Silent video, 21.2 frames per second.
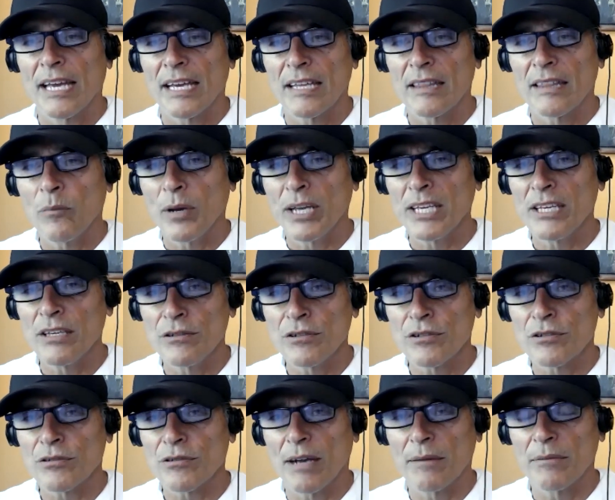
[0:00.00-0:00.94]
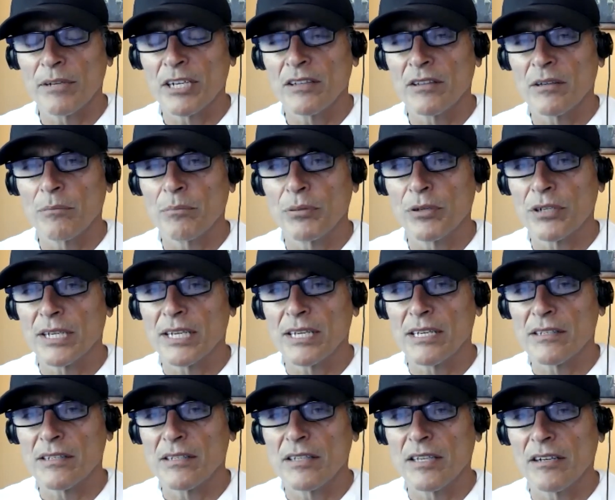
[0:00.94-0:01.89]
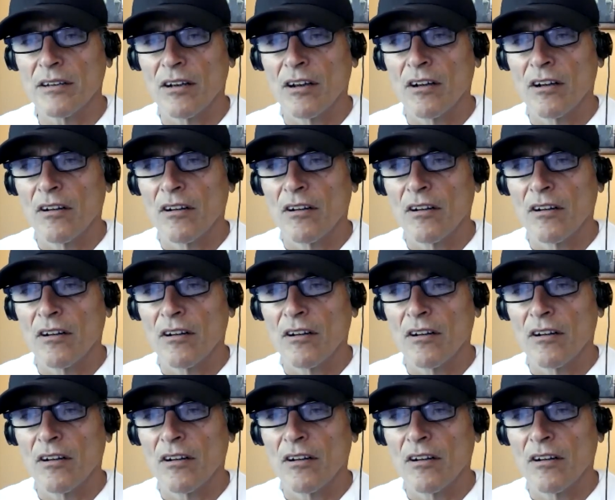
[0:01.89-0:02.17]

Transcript: And the way you describe it in the book is that